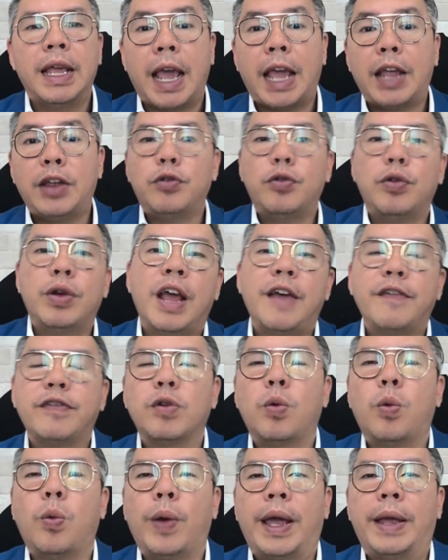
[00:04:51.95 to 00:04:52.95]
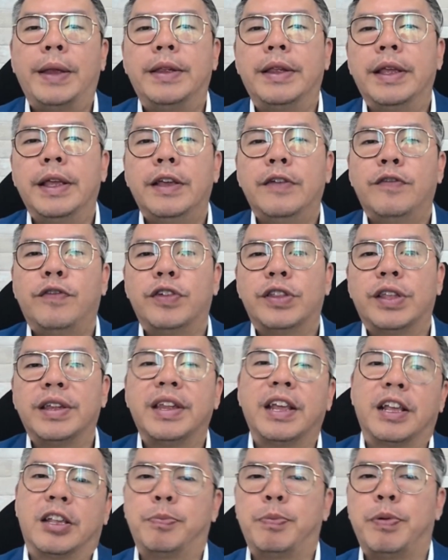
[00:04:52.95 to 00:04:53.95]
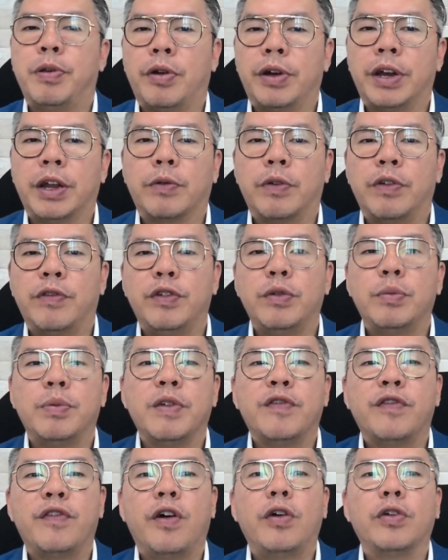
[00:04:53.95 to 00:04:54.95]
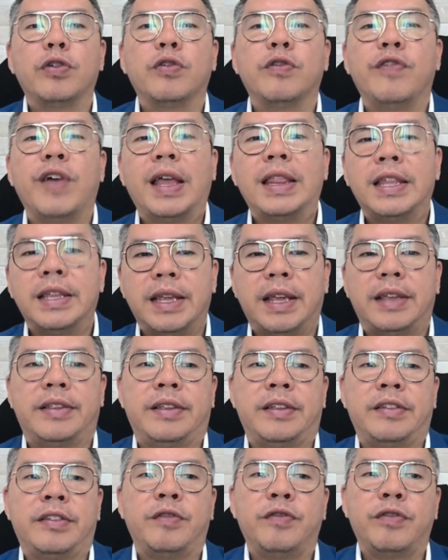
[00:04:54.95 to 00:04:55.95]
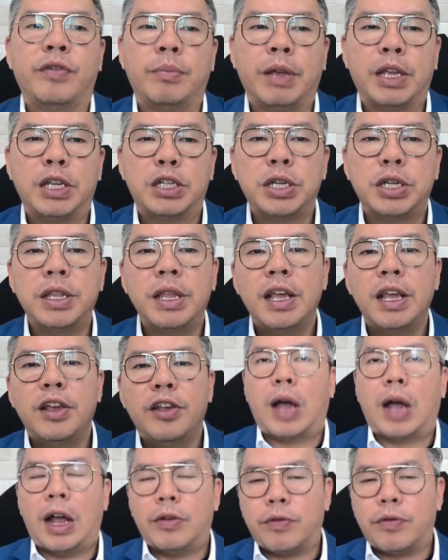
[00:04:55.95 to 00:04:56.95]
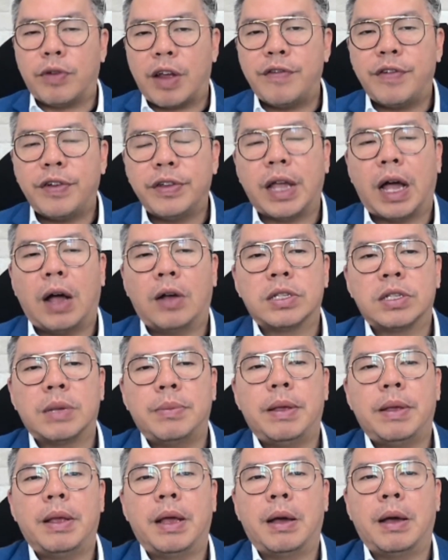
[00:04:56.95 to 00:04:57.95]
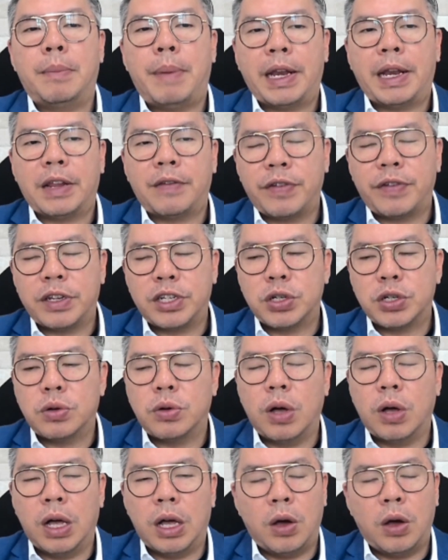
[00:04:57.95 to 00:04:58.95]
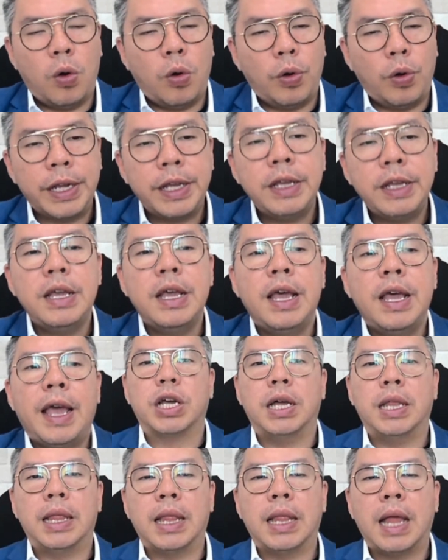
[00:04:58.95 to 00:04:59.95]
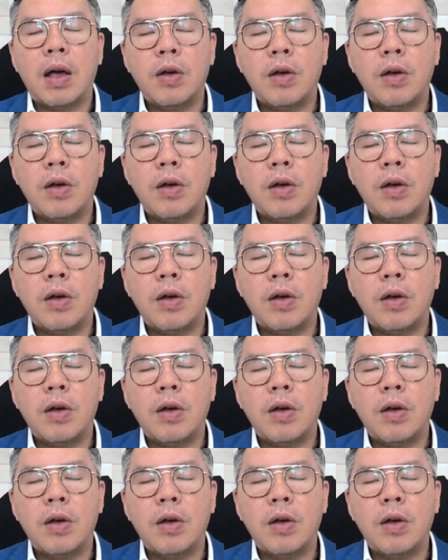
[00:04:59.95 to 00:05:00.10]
and you don't have to wait for the next periodic review before you validate this information to unravel the ultimate beneficial owner, which